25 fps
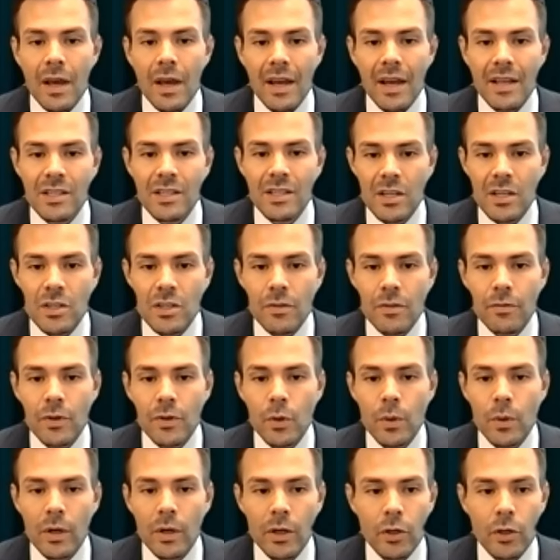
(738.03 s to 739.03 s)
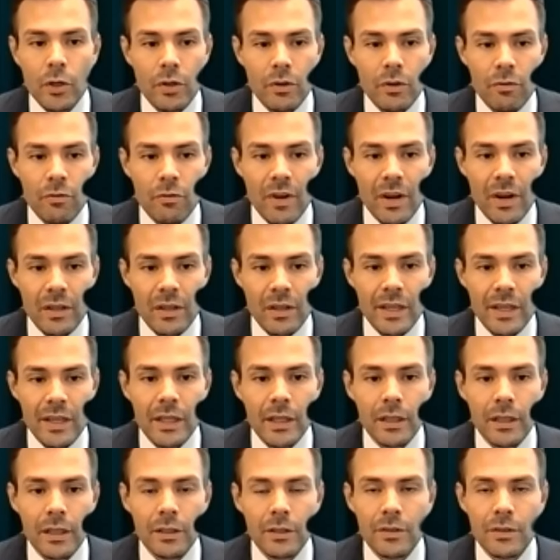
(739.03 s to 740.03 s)
and such a viewer could fairly
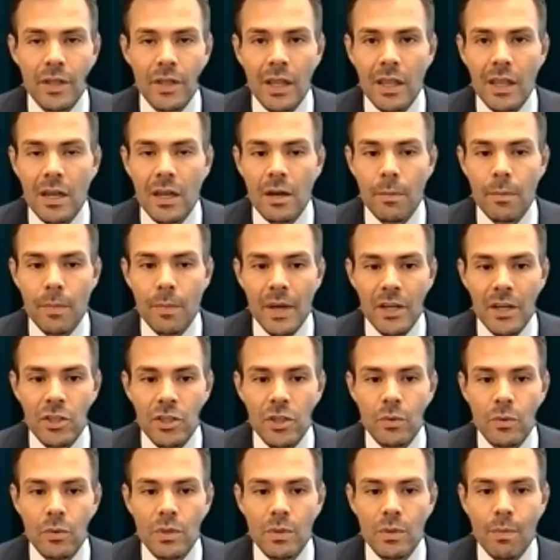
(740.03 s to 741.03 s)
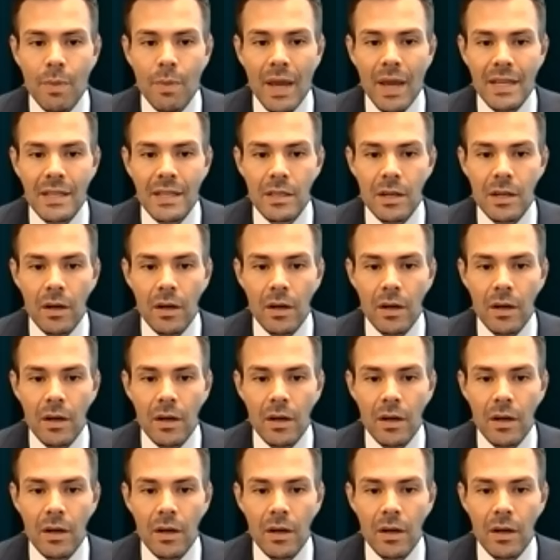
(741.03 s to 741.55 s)
conclude that the depiction was based